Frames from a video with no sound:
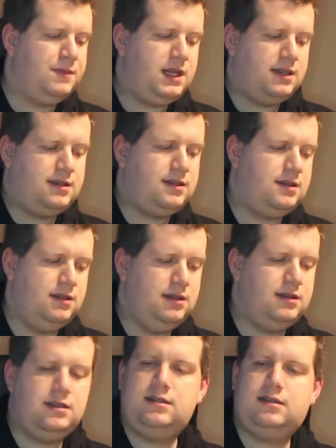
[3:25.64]
this
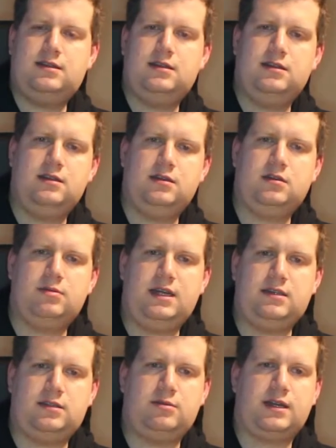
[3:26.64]
is
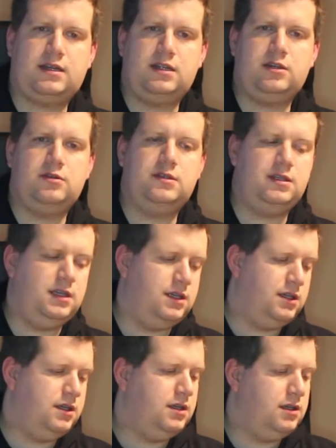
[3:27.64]
quite distracting to see
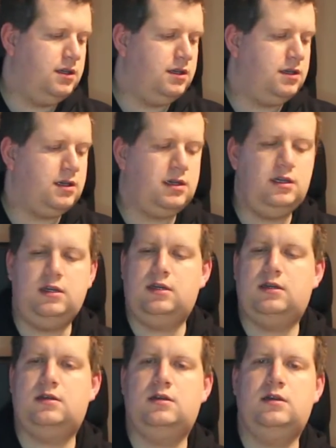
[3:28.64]
the
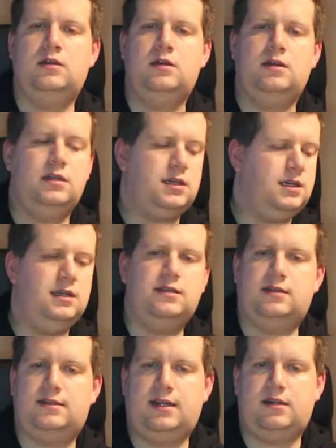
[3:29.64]
keys
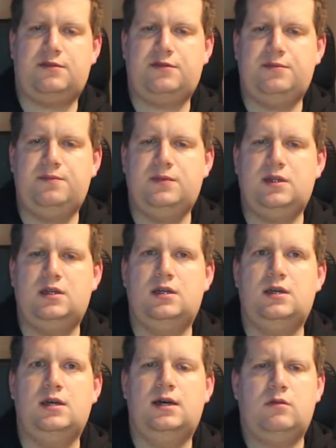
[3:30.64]
itself.
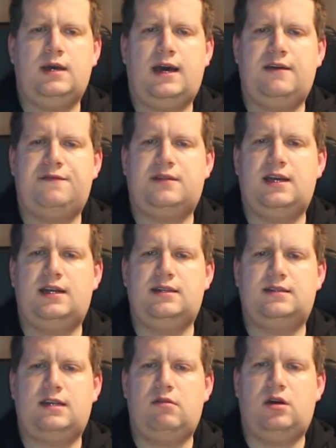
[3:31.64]
We have
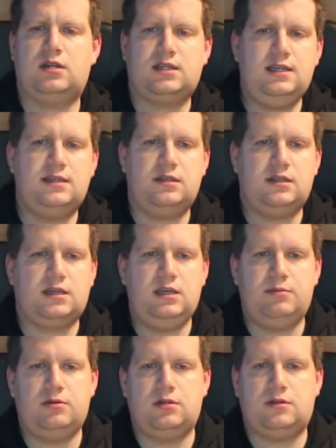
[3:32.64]
then several hotkeys on the
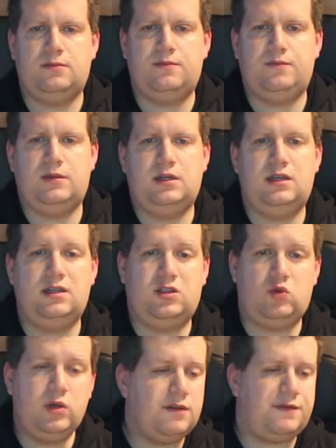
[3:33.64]
keyboard.
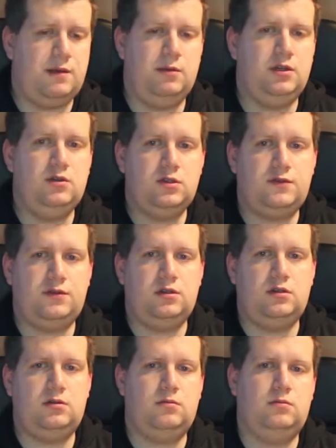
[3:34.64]
3 of them are
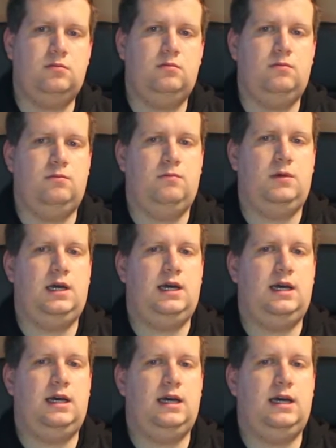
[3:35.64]
useful
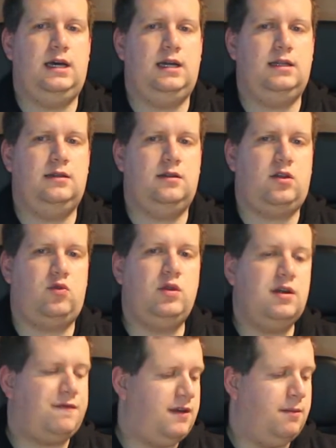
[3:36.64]
and
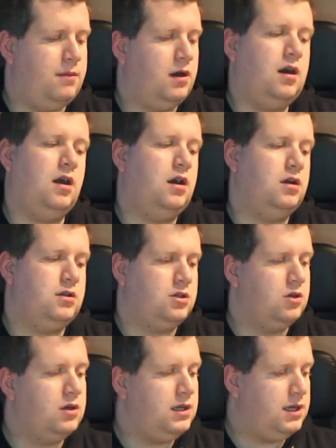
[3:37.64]
3 of them are
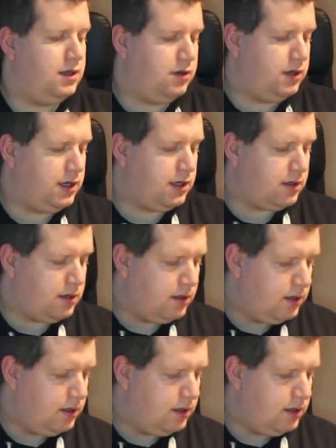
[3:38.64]
totally annoying.